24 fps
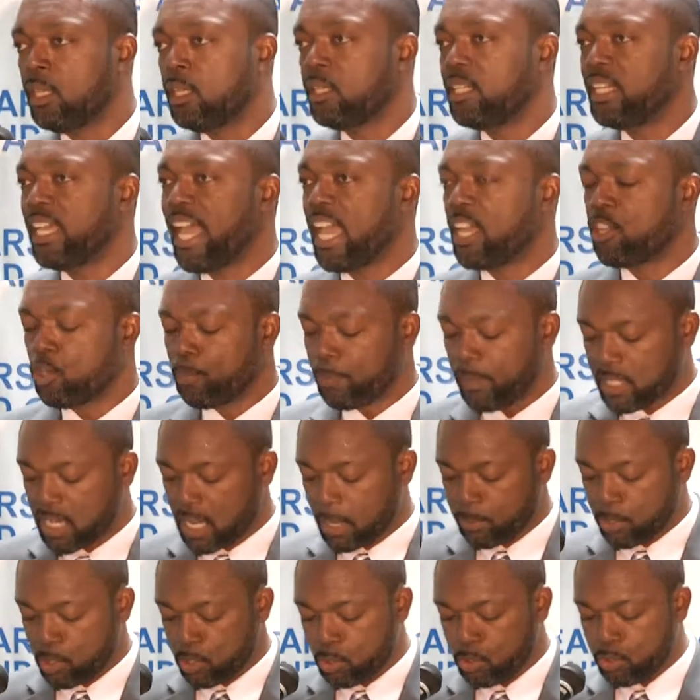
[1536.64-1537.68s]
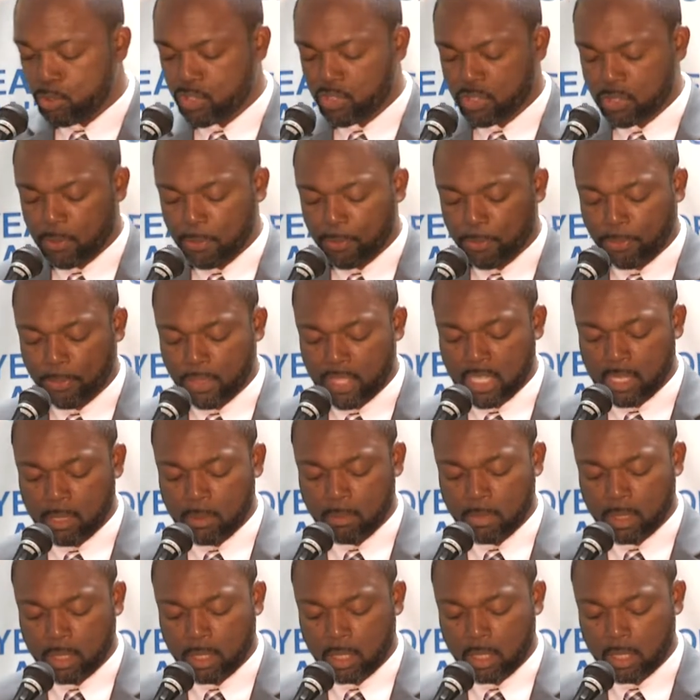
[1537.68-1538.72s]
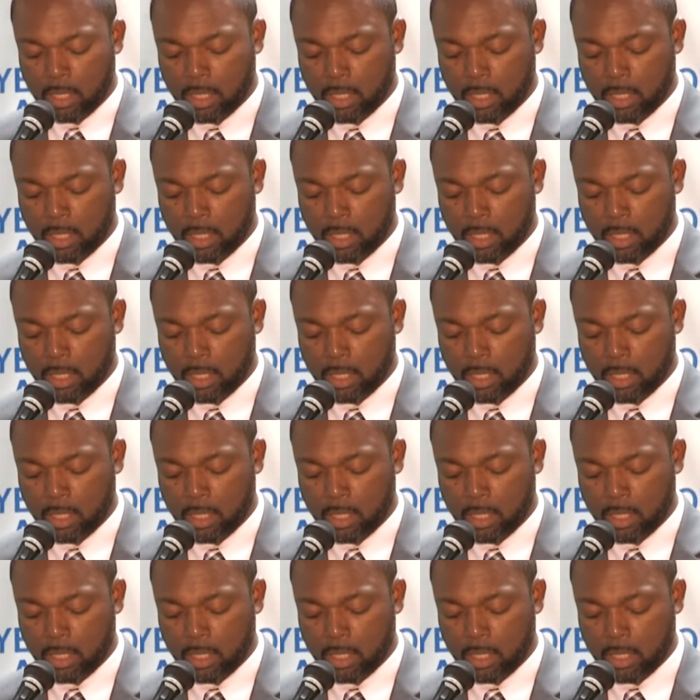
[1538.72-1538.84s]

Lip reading: The NUPW's theme,